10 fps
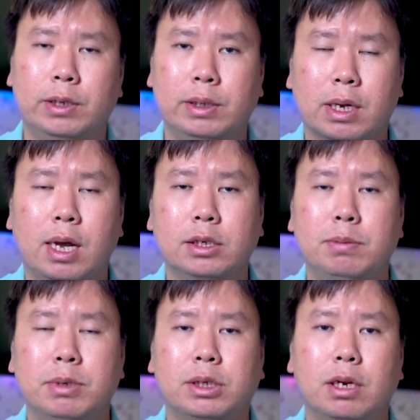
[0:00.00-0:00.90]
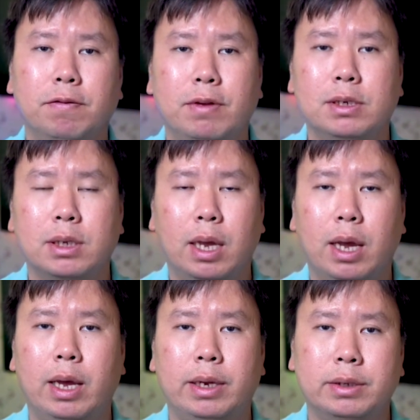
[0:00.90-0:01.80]
the customer service
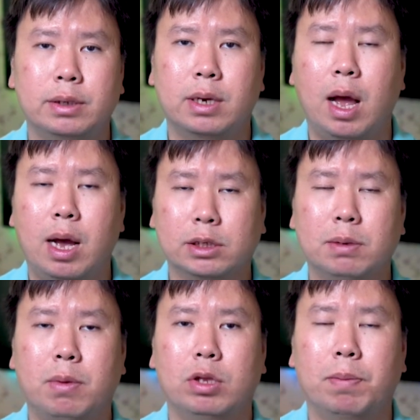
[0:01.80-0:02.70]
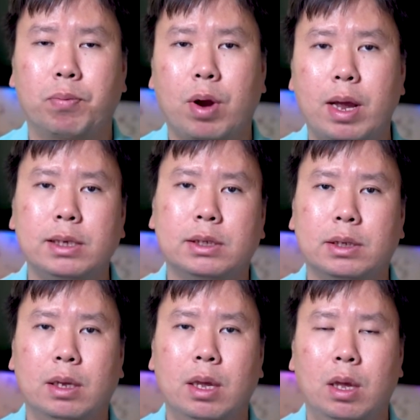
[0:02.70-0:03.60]
and ask about the price